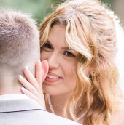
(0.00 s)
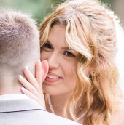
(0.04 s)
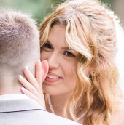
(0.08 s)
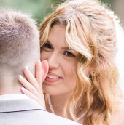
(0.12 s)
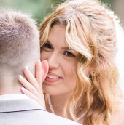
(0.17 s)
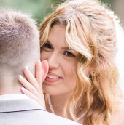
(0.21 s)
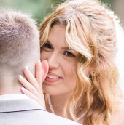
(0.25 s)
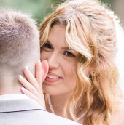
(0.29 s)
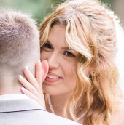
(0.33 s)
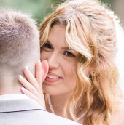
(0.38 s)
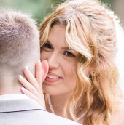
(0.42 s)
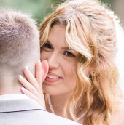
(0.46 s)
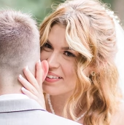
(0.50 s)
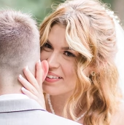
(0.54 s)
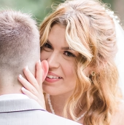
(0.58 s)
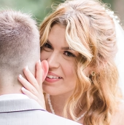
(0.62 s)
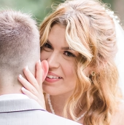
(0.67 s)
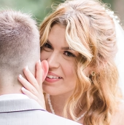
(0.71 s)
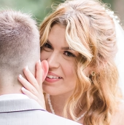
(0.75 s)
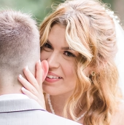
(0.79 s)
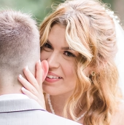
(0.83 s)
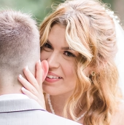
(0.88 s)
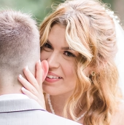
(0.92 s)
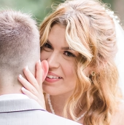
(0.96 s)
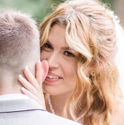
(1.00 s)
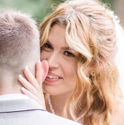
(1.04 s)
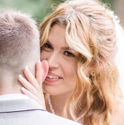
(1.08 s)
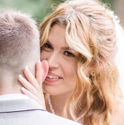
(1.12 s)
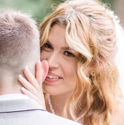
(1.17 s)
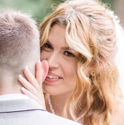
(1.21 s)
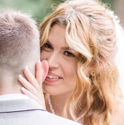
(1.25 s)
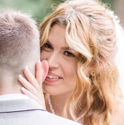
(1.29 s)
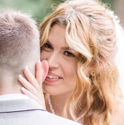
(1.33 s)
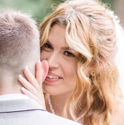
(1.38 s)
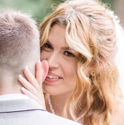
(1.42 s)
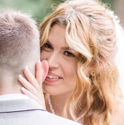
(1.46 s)

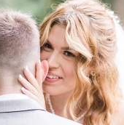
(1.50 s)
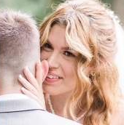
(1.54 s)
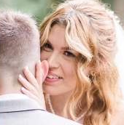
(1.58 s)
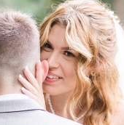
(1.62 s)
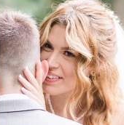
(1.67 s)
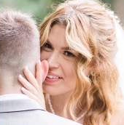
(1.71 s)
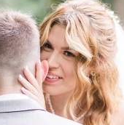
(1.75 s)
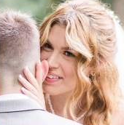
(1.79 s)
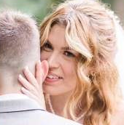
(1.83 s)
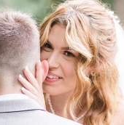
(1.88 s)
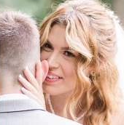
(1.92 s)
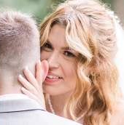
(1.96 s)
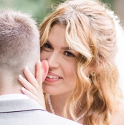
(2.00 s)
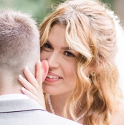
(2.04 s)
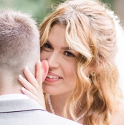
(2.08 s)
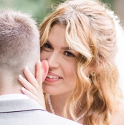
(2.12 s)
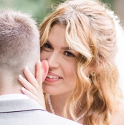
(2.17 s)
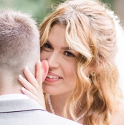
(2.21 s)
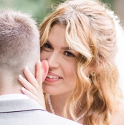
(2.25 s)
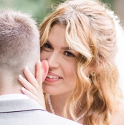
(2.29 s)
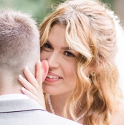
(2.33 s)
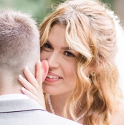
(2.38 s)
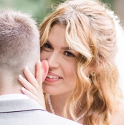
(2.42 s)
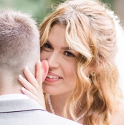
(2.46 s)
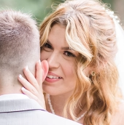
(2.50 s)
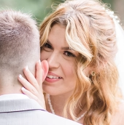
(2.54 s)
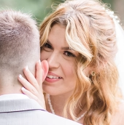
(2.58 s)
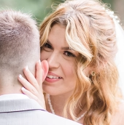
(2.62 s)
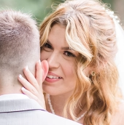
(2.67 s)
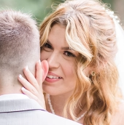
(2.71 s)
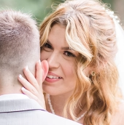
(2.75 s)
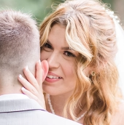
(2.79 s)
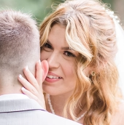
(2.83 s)
[no speech]